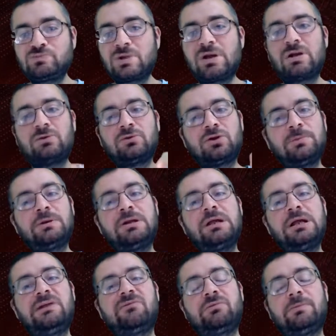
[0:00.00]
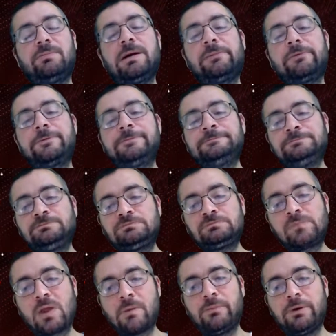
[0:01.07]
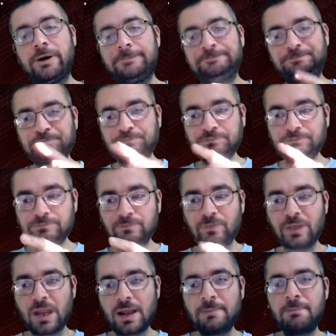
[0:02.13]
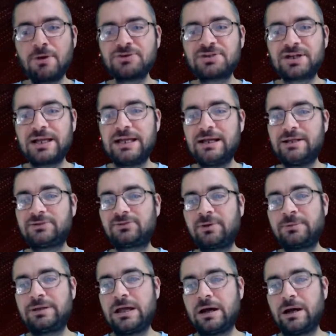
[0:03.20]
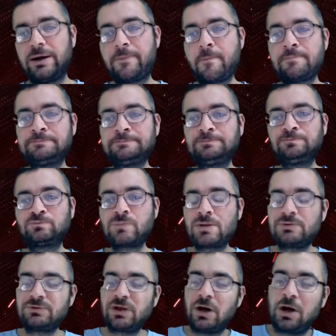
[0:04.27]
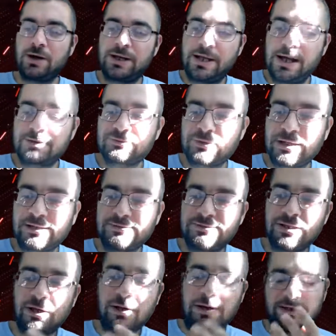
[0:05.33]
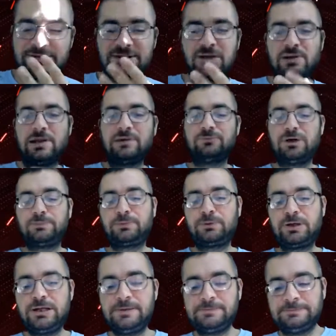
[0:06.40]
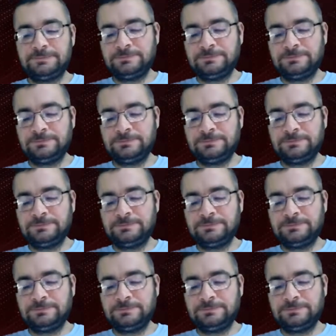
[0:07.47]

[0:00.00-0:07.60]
Got a little bit of heat from the pepper, but most of the heat is from the honey. Actually, I can tell that Reaper heat.